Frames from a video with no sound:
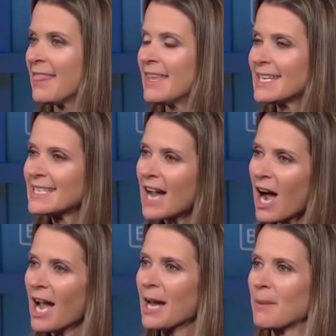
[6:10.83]
the
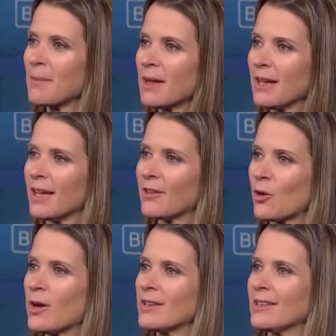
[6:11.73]
time it's
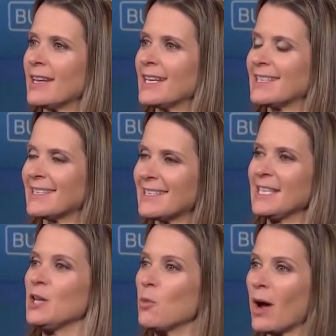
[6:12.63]
going to take to
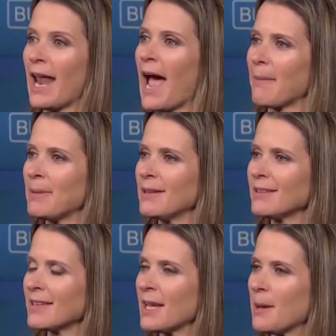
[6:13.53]
see what
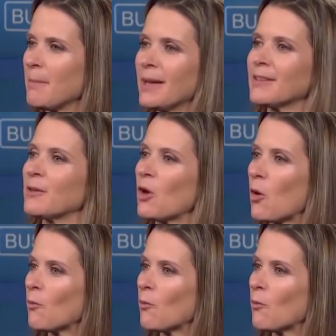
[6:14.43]
happens makes it